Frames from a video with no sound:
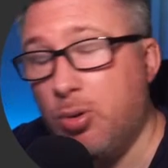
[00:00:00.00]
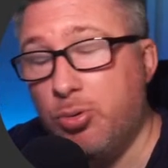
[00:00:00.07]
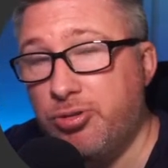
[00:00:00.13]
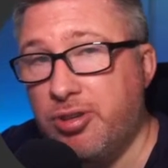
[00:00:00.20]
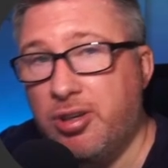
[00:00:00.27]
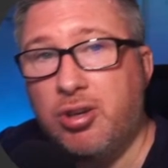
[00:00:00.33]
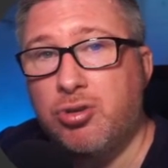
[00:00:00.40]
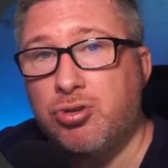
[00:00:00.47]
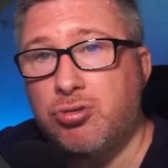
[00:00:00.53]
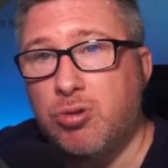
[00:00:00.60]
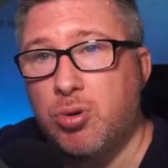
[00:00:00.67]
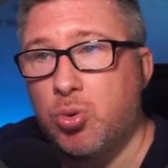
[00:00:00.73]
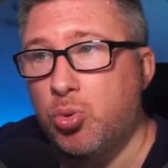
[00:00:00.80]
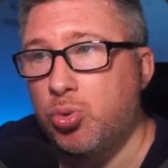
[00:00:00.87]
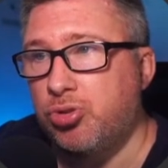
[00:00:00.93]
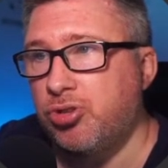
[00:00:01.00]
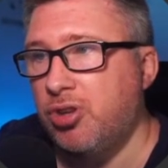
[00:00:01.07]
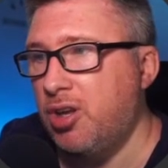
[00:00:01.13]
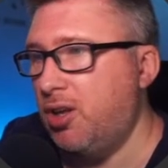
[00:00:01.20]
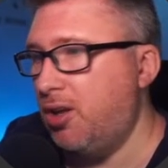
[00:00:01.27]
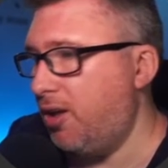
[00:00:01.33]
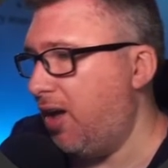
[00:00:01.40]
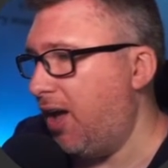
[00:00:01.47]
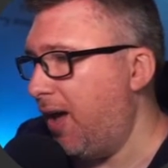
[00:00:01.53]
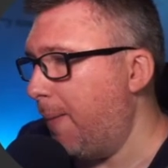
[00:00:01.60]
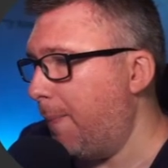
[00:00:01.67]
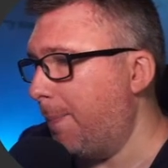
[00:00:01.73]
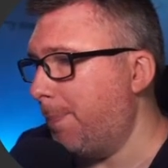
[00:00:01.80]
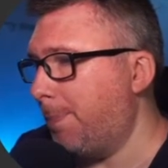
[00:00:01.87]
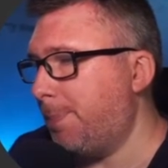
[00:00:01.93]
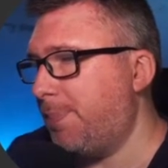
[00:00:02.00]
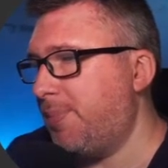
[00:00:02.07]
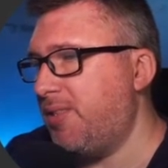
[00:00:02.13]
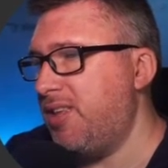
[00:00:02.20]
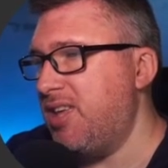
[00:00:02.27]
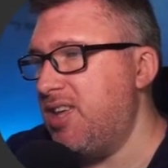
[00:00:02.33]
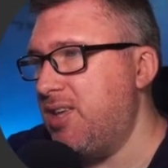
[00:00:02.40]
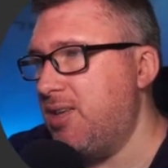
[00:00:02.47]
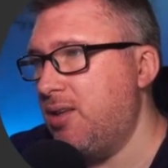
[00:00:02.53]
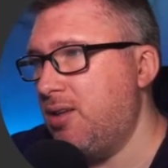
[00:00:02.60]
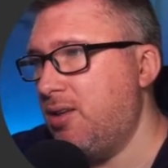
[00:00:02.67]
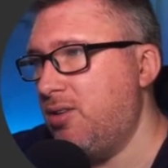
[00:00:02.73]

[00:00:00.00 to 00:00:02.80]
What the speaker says: else that controls the